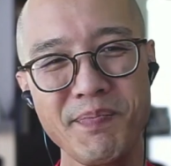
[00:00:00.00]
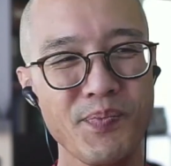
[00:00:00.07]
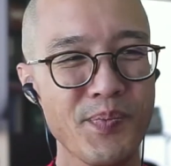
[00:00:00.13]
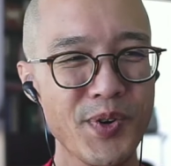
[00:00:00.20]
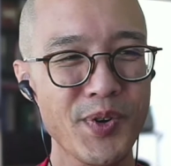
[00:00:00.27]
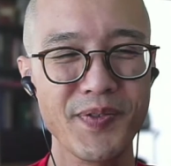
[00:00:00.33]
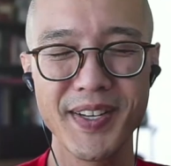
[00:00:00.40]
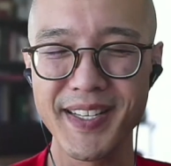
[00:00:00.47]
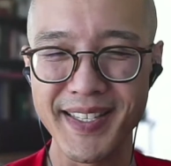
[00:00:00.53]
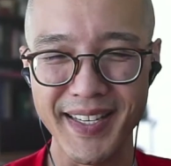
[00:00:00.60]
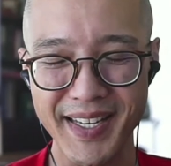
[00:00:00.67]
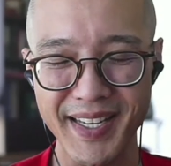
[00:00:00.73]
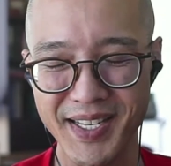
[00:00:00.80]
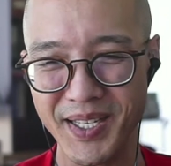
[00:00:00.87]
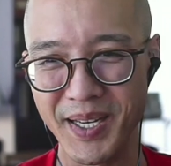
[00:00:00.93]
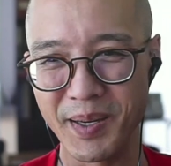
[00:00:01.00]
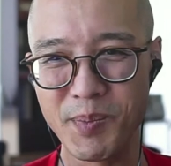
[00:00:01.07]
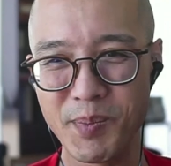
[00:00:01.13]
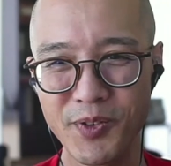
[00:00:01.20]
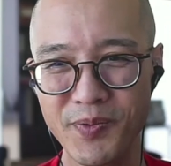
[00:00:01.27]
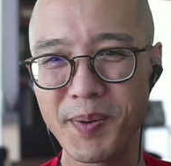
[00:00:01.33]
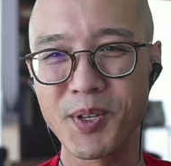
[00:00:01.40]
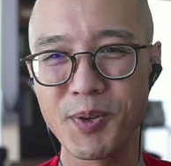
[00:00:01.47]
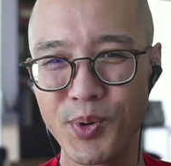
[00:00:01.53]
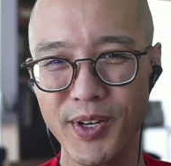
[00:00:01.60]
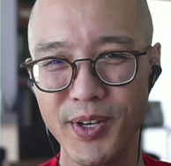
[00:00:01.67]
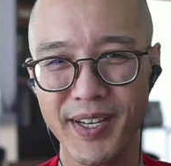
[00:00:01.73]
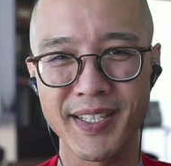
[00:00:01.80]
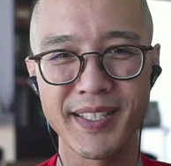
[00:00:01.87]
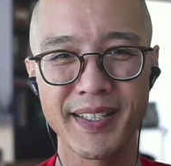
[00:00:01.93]
move into staging, move up to
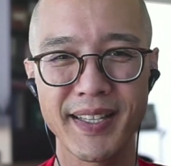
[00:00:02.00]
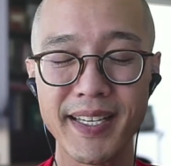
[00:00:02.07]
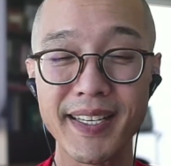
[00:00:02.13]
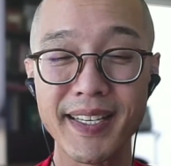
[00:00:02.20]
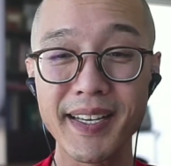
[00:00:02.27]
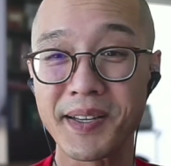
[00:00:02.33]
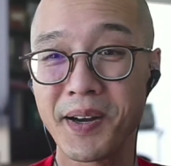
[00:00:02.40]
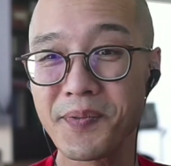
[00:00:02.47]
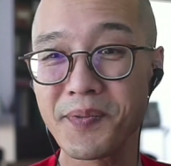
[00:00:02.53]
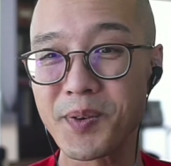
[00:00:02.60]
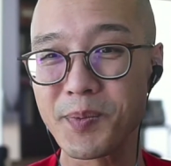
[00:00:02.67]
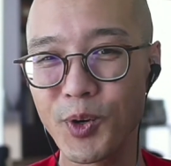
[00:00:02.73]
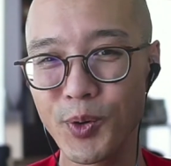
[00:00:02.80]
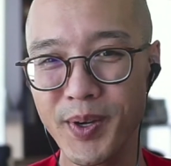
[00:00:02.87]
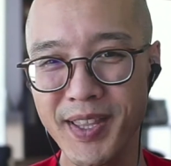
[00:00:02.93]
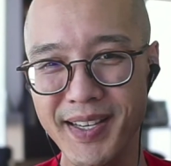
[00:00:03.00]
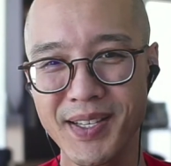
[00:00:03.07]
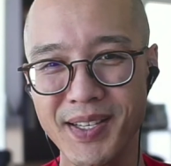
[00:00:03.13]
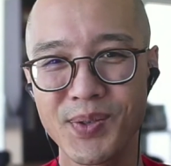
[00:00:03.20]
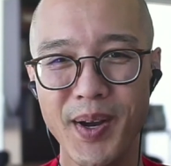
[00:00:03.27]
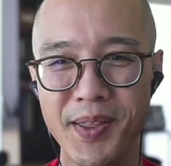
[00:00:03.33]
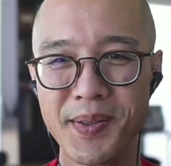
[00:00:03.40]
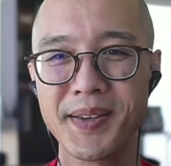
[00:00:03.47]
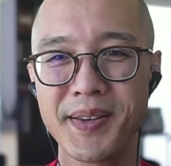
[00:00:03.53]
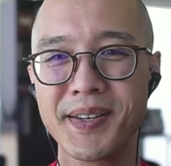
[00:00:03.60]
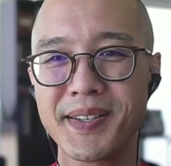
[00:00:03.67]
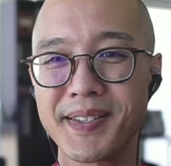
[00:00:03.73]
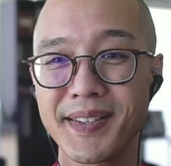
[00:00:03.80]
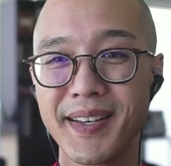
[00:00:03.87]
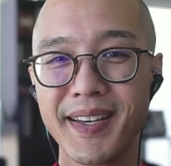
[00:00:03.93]
production, like get comfortable with this rather than
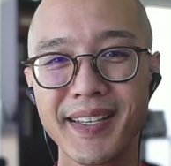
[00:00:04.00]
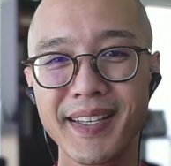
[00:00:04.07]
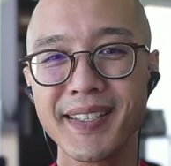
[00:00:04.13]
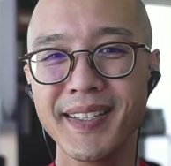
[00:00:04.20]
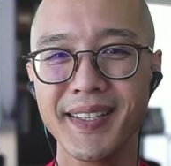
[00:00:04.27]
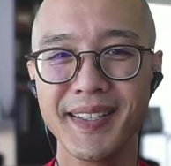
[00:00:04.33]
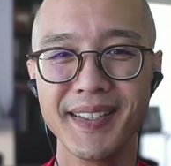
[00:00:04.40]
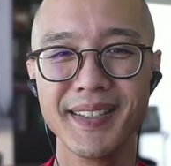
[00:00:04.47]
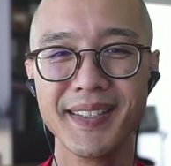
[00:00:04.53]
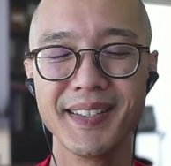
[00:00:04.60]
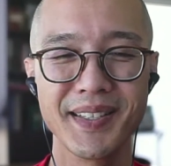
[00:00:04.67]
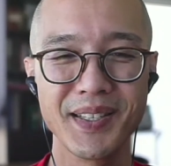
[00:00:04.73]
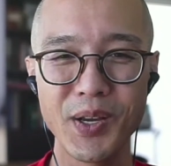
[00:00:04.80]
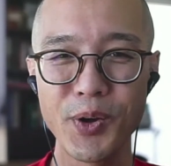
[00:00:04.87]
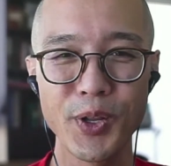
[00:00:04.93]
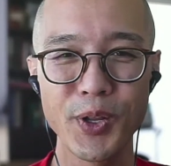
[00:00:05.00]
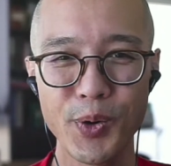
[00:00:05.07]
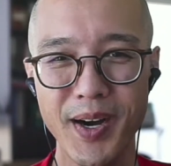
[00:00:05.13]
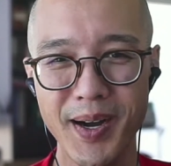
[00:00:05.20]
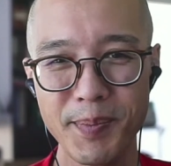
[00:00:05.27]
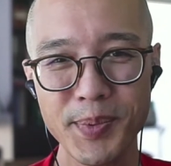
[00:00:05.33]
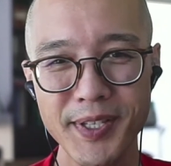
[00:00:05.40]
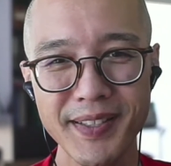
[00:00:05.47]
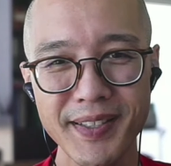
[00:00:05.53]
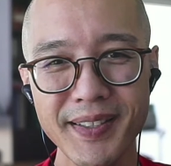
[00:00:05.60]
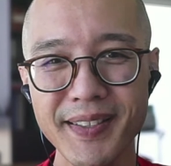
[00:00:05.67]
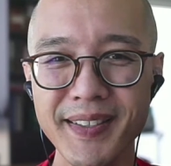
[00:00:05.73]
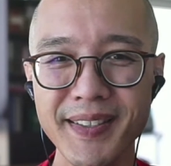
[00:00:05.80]
just like YOLO ops.